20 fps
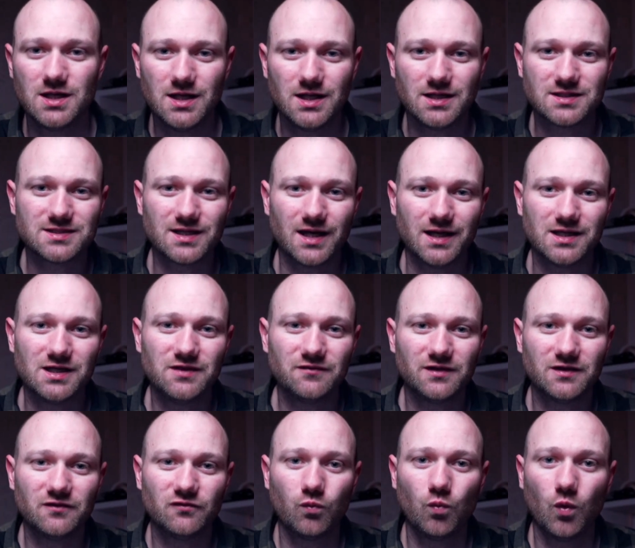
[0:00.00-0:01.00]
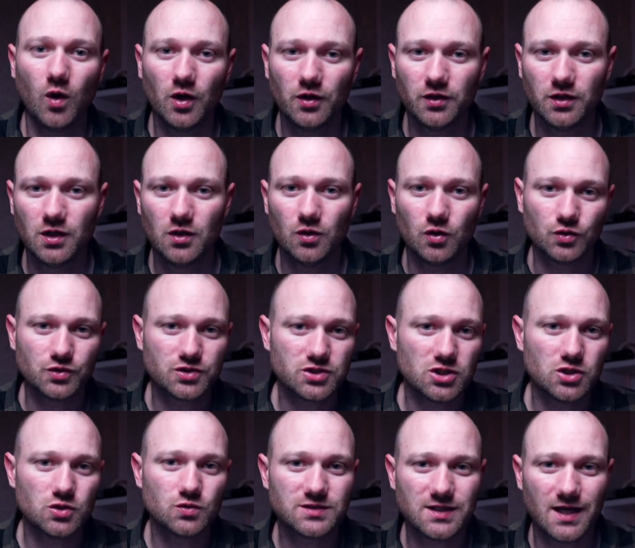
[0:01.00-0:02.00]
is that even if one or
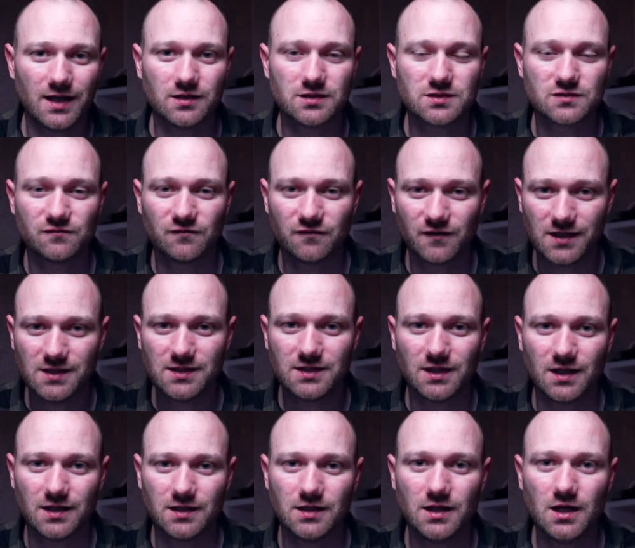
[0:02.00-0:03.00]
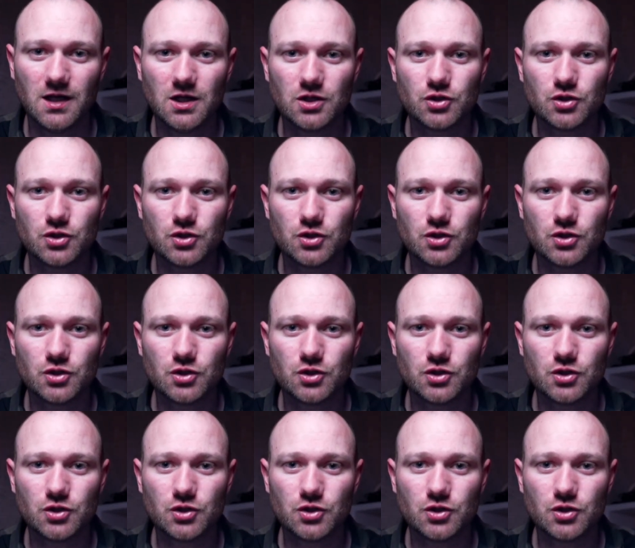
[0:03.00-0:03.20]
two tenants vacate,